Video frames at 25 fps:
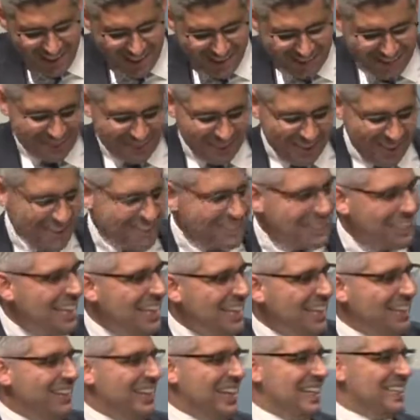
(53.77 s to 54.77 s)
wasn't
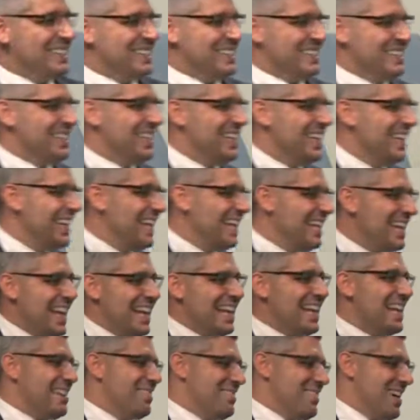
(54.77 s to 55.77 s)
interested in
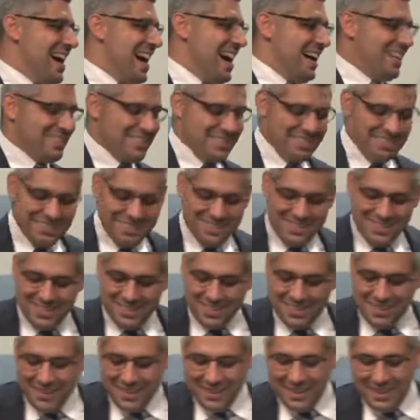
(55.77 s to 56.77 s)
any of that.
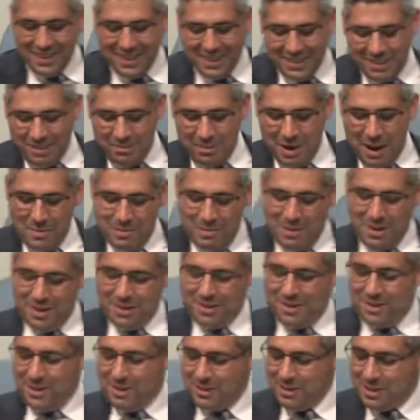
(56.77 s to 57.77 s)
And my
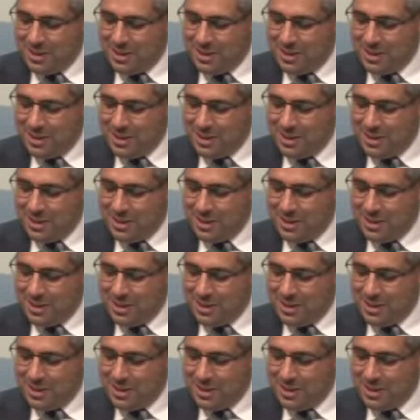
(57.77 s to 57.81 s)
mother always